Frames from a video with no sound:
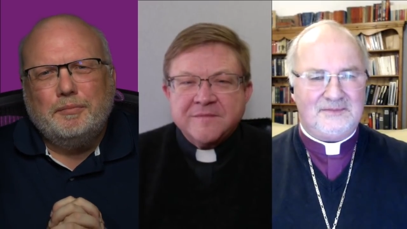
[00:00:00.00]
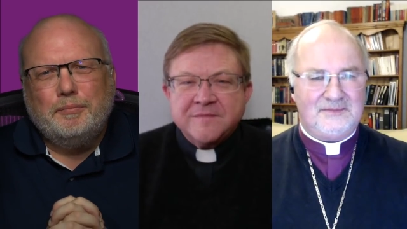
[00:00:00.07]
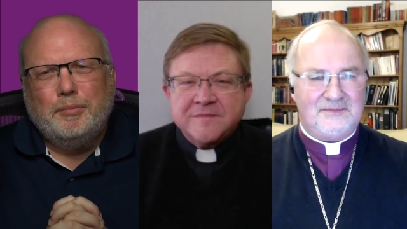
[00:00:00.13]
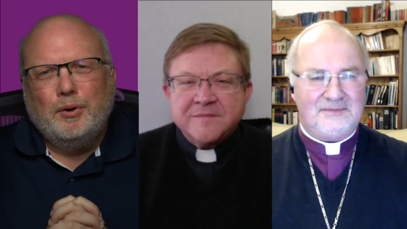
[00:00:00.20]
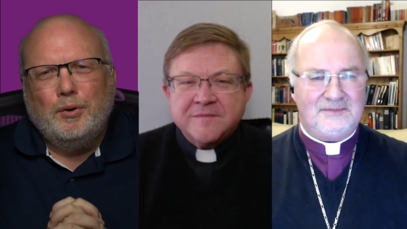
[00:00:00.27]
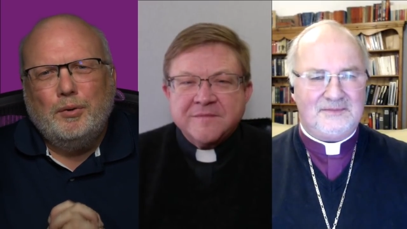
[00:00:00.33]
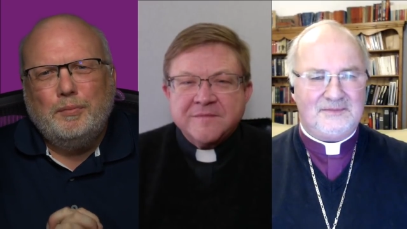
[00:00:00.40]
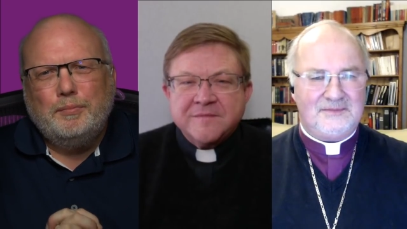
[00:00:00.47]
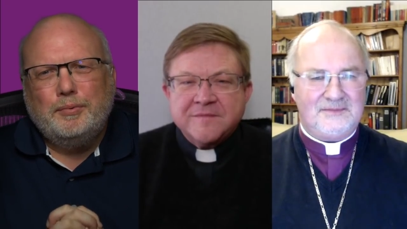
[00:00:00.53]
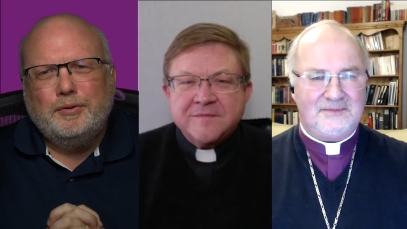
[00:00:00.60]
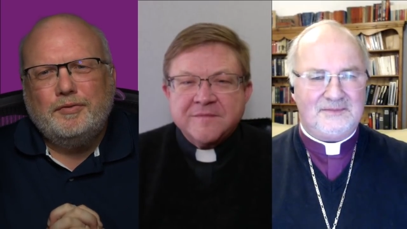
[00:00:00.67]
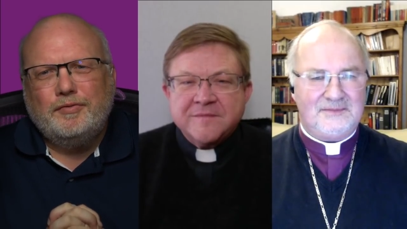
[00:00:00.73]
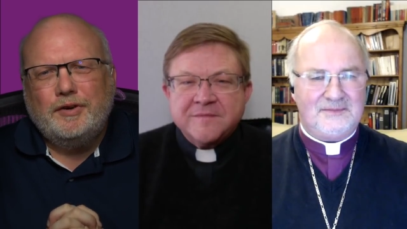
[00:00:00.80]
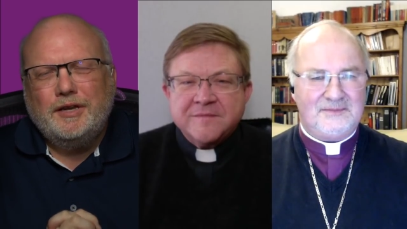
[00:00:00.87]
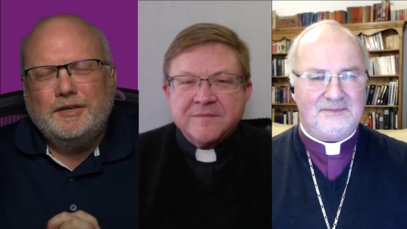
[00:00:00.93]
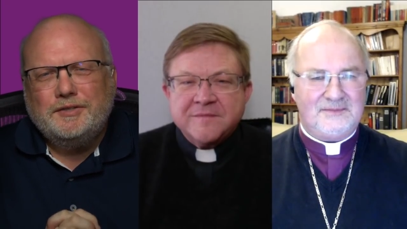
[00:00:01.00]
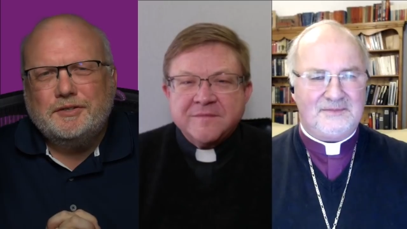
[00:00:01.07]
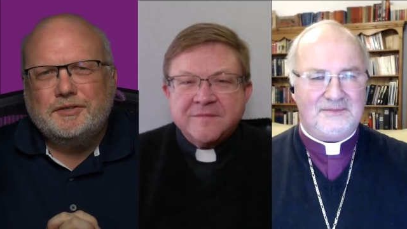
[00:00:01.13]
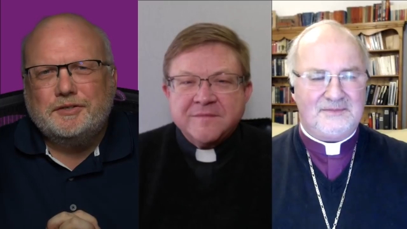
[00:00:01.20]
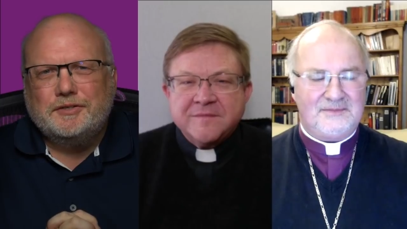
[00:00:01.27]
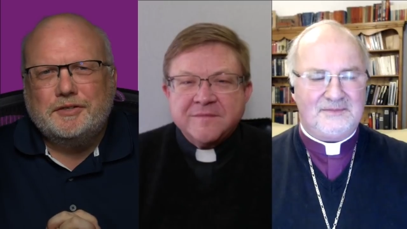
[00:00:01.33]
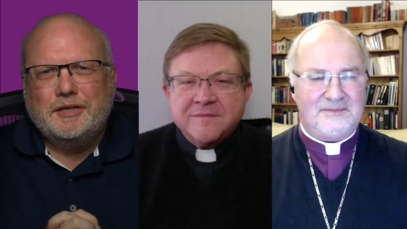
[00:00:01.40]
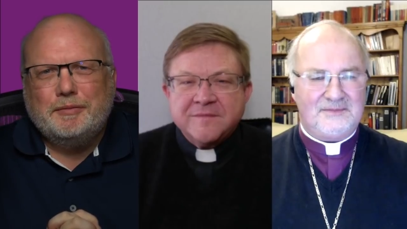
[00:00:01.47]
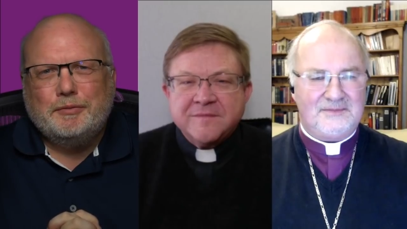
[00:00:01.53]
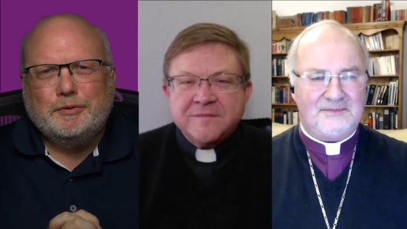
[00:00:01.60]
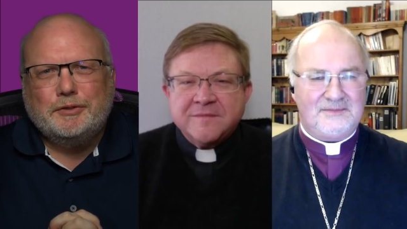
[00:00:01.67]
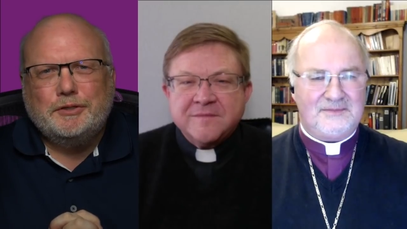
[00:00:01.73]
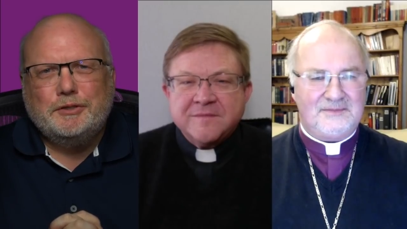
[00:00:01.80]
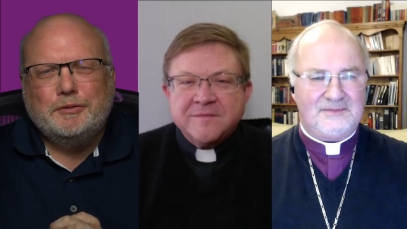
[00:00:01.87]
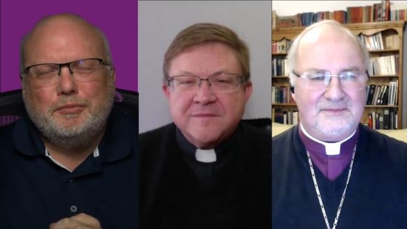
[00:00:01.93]
Speaker 1: Pope Francis is able
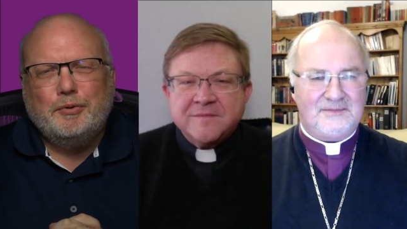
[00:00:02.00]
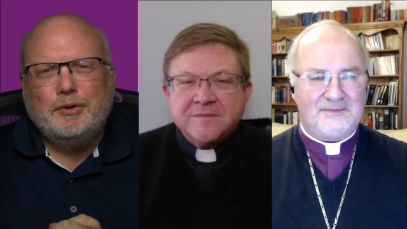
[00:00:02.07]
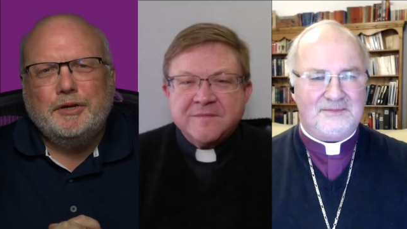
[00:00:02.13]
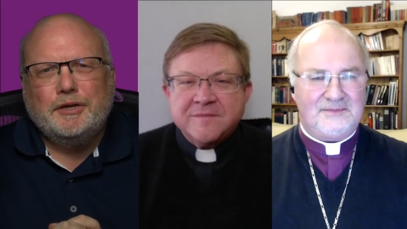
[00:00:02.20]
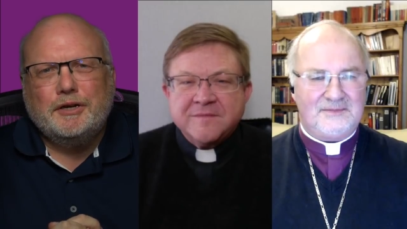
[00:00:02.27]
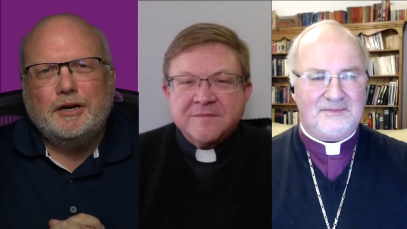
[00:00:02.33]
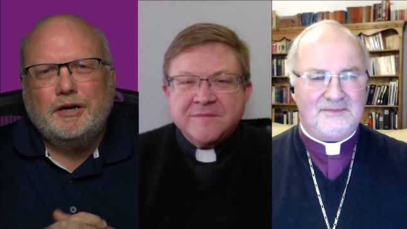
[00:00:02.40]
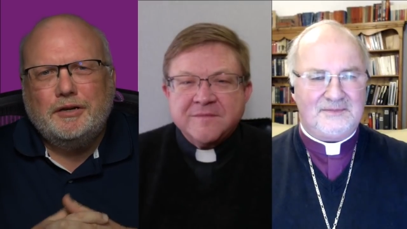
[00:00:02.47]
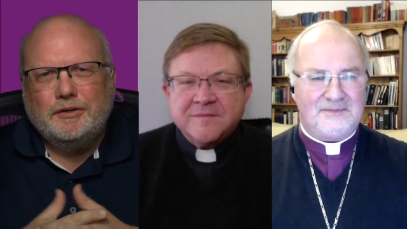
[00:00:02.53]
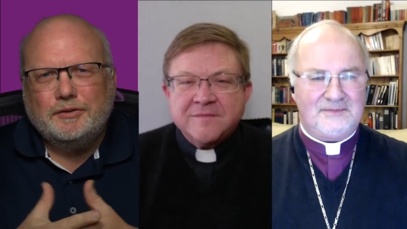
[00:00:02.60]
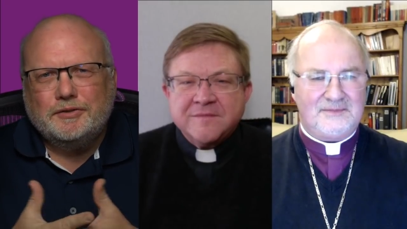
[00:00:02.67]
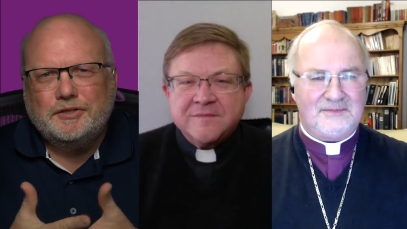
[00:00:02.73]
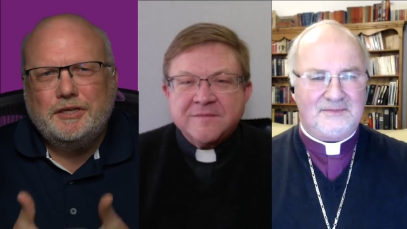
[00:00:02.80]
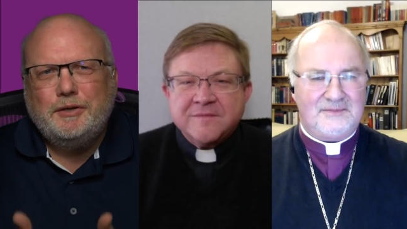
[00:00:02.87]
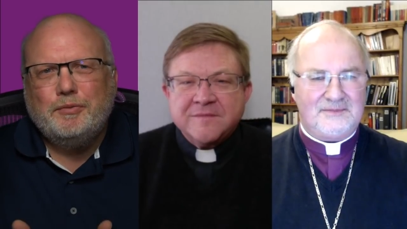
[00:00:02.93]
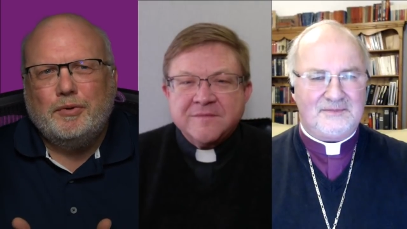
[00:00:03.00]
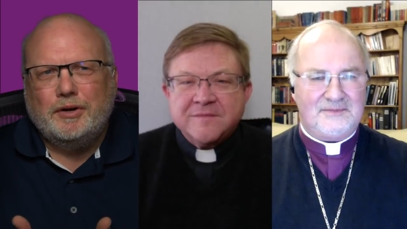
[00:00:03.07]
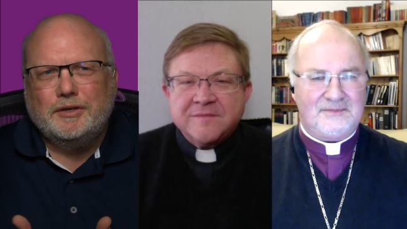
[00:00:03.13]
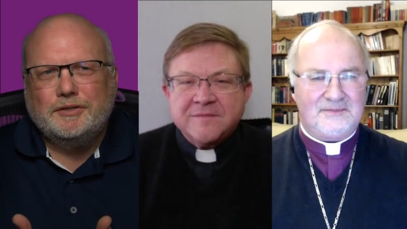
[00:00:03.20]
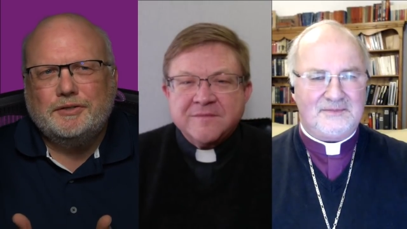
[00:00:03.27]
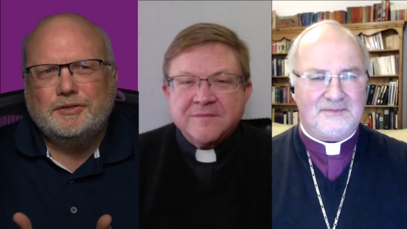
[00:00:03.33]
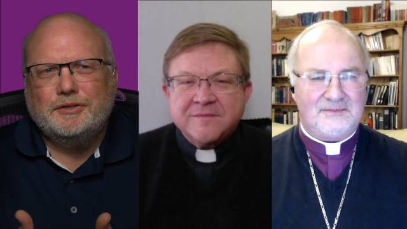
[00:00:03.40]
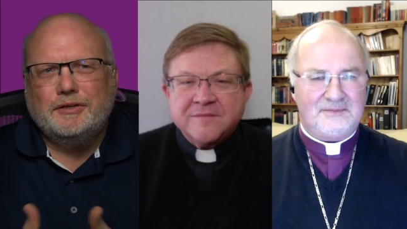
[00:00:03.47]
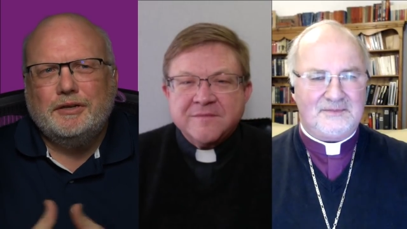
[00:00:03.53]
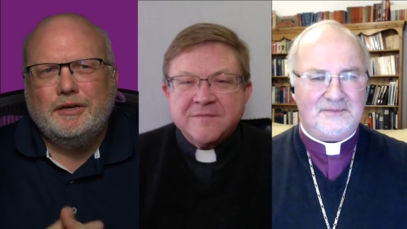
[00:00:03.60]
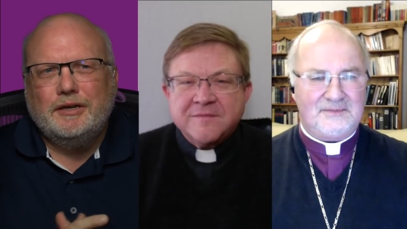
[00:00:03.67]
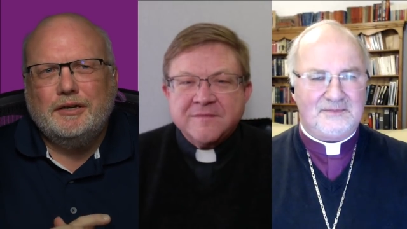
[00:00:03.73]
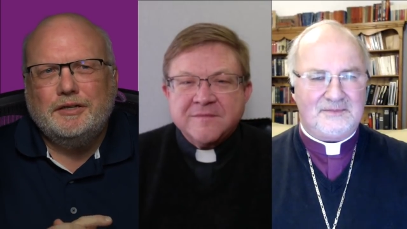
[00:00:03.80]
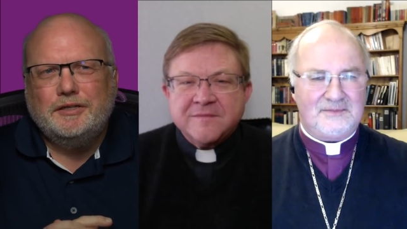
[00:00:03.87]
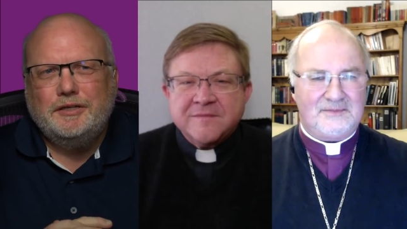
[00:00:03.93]
to appoint cardinals he wants
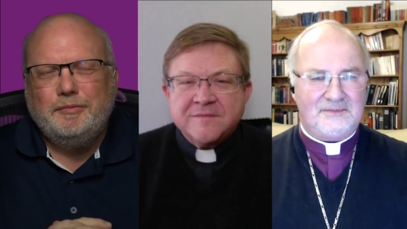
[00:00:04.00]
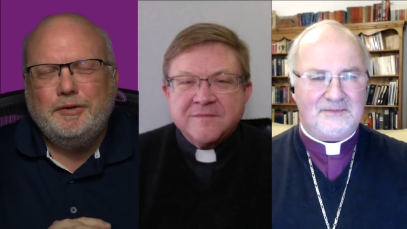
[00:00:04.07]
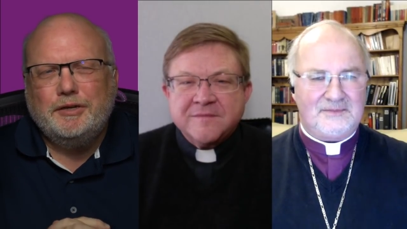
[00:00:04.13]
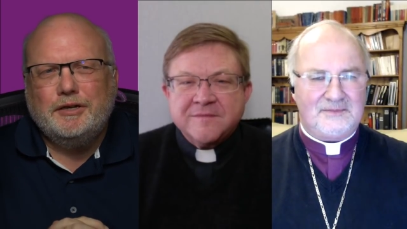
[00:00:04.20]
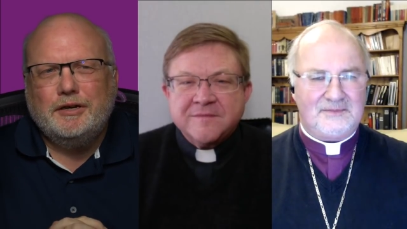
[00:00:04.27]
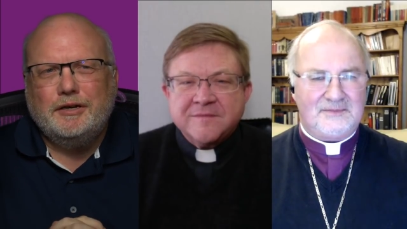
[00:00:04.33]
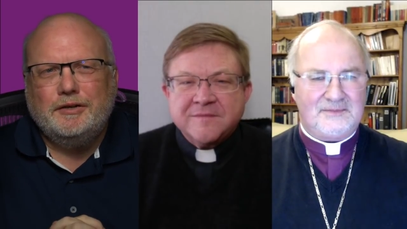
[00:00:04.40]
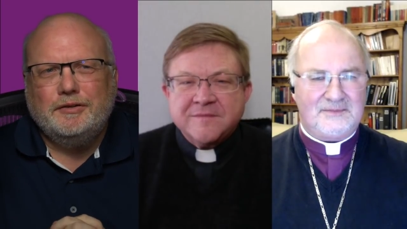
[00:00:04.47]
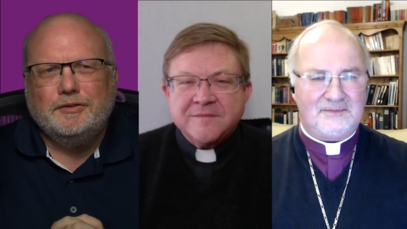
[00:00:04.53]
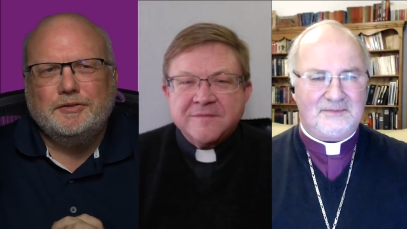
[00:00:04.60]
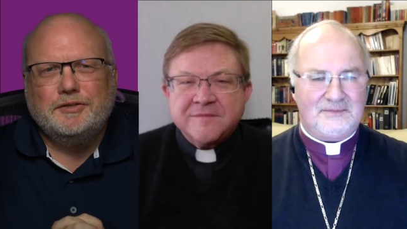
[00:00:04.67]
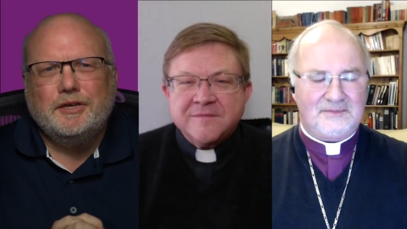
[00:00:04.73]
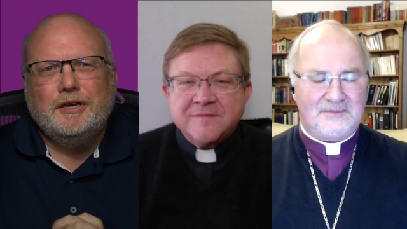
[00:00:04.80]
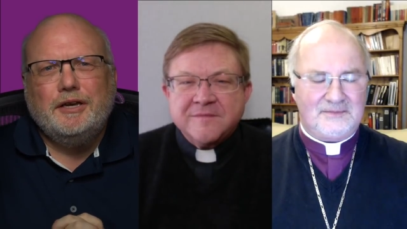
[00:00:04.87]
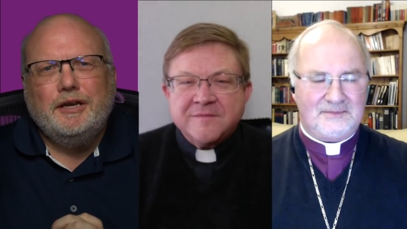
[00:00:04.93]
uh, to be cardinals,